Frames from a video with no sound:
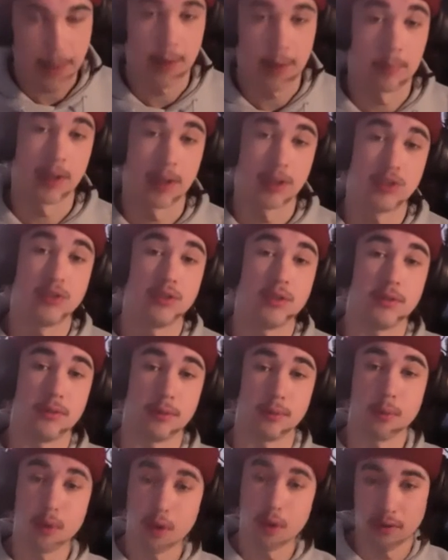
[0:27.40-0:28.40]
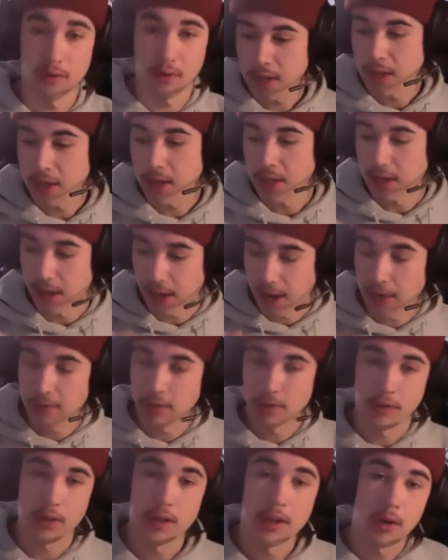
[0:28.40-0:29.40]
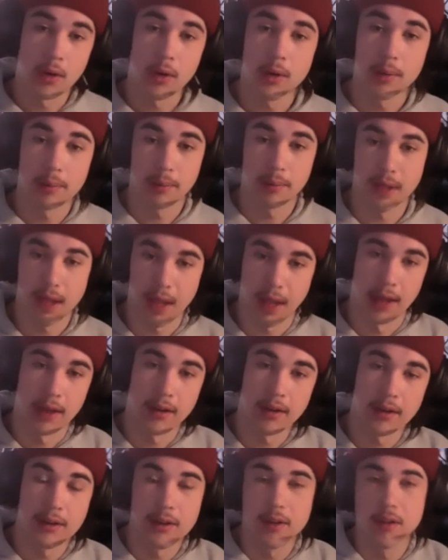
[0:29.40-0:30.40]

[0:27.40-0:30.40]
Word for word: I might do even more of this and I have a video in plan.